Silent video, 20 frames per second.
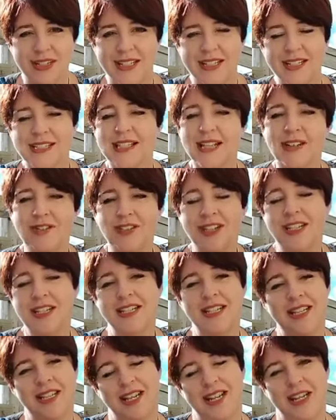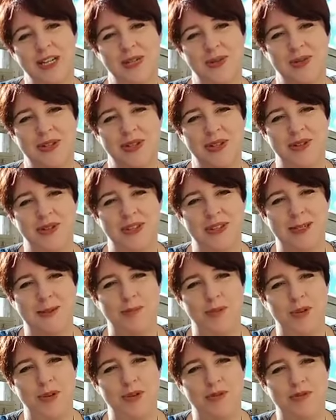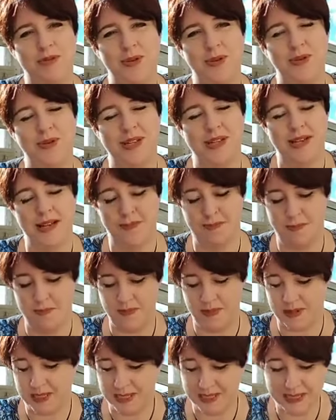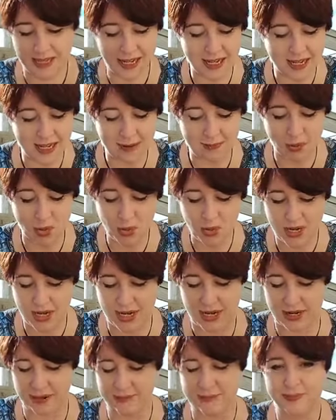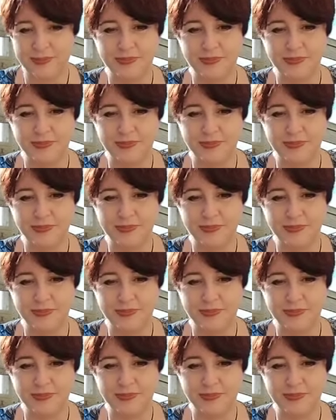It's lovely to connect with you on this beautiful sunny morning.